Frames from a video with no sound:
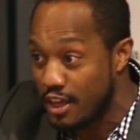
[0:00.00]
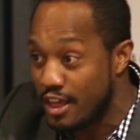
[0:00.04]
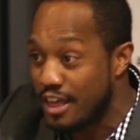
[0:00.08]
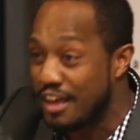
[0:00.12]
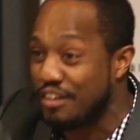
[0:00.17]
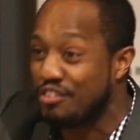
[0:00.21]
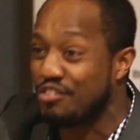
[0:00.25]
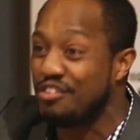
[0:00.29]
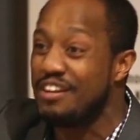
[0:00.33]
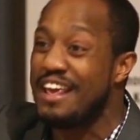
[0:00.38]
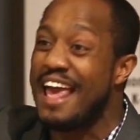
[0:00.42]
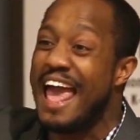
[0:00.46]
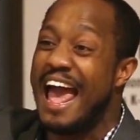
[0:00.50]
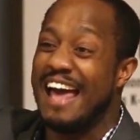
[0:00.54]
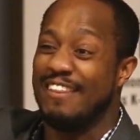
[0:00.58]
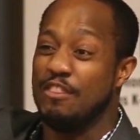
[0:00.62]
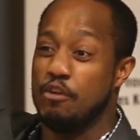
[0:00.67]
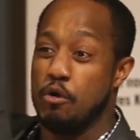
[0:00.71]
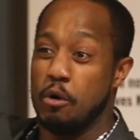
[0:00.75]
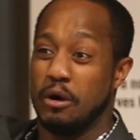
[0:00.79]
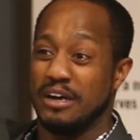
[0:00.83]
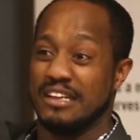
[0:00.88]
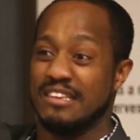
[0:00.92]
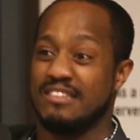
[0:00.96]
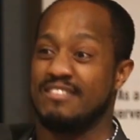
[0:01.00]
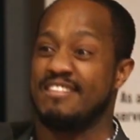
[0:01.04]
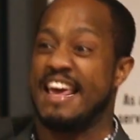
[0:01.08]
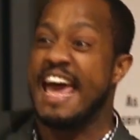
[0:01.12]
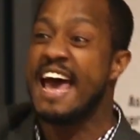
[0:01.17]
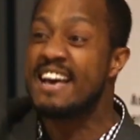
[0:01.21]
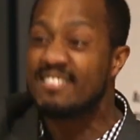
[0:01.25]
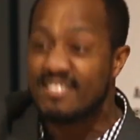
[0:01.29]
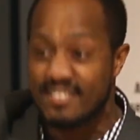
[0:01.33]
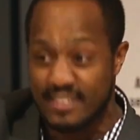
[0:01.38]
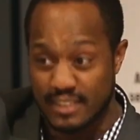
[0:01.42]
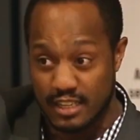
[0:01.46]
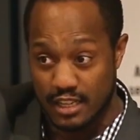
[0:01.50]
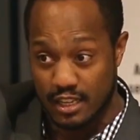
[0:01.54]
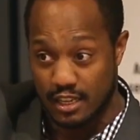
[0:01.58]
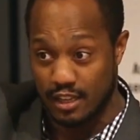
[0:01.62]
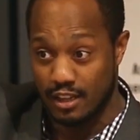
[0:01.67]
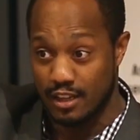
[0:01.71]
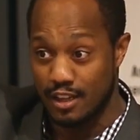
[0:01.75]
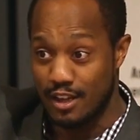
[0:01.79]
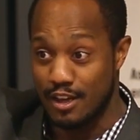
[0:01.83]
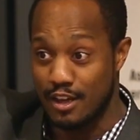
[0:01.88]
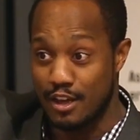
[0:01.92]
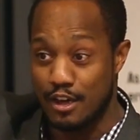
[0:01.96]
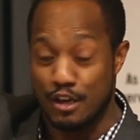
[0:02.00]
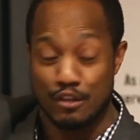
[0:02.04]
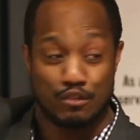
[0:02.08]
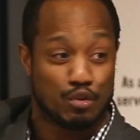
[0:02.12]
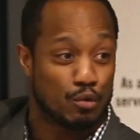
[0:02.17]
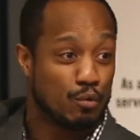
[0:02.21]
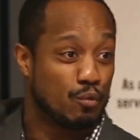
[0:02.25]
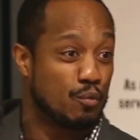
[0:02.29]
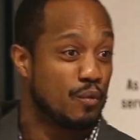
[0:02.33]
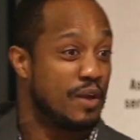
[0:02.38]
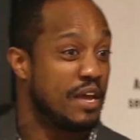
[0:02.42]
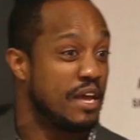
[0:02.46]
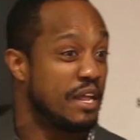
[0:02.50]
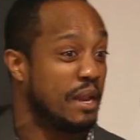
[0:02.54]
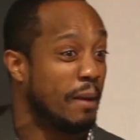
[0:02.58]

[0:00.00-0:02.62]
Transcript: if she had the audacity to read